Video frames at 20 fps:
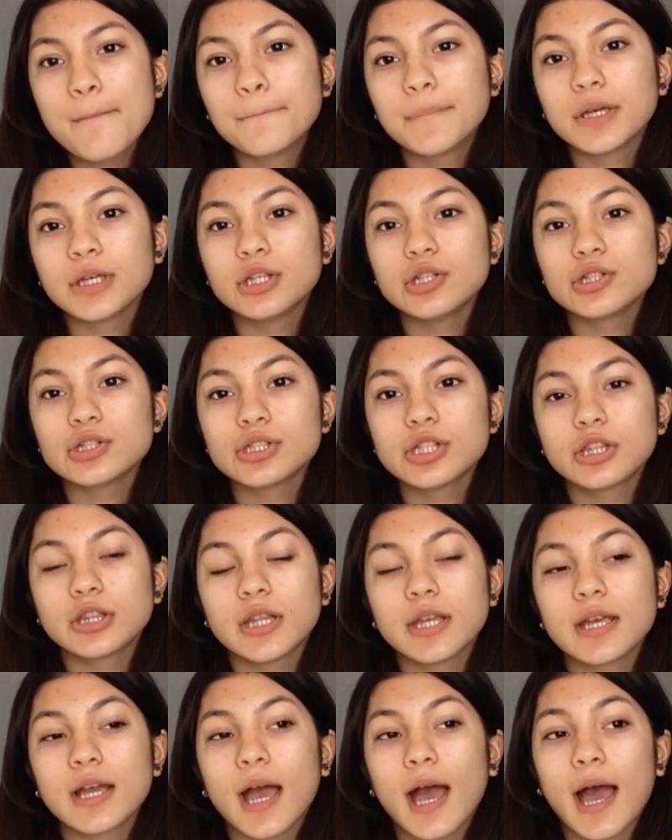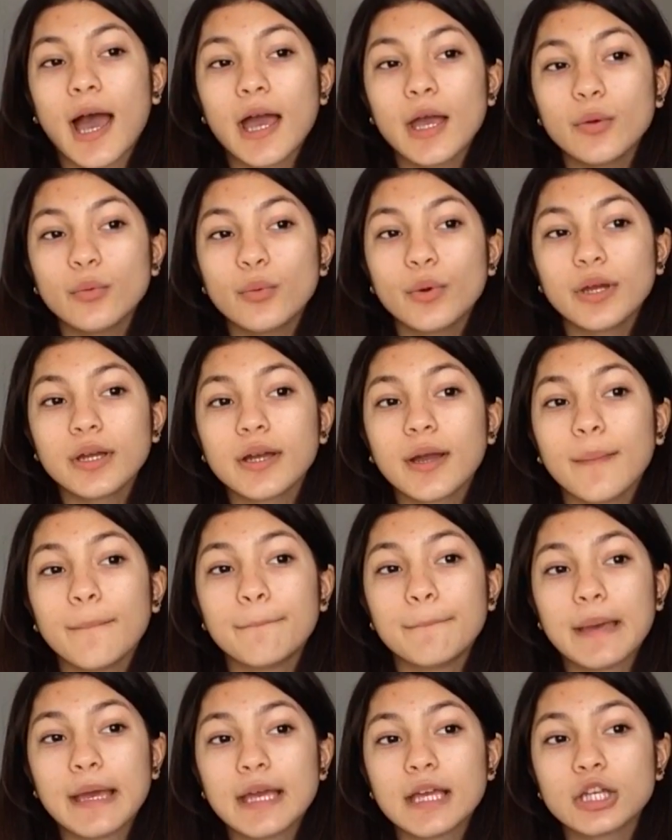But here's the thing, I
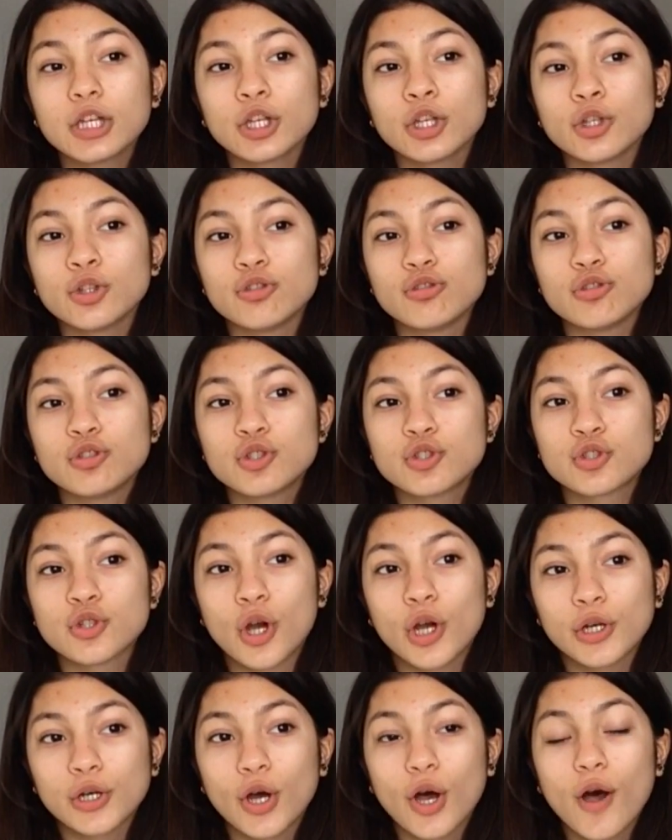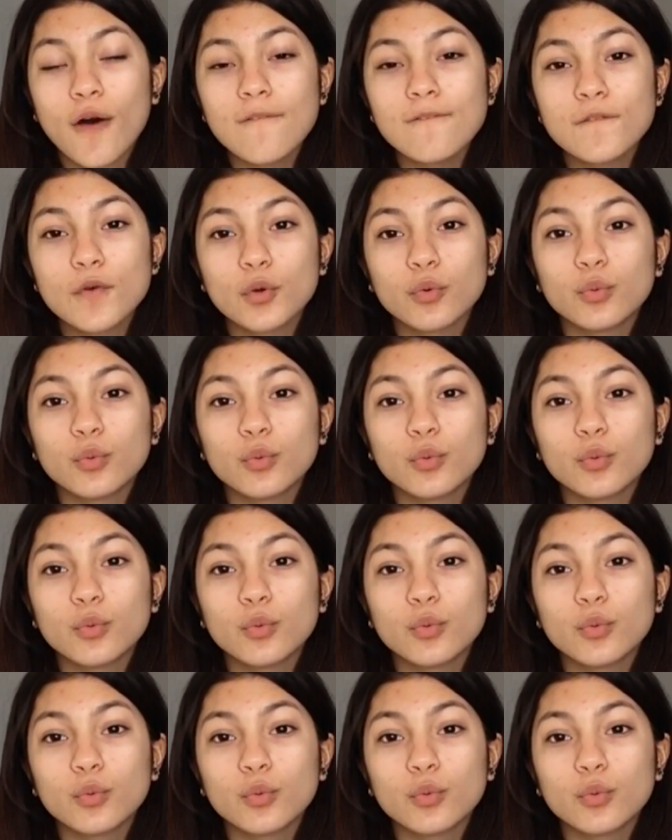recommend you start off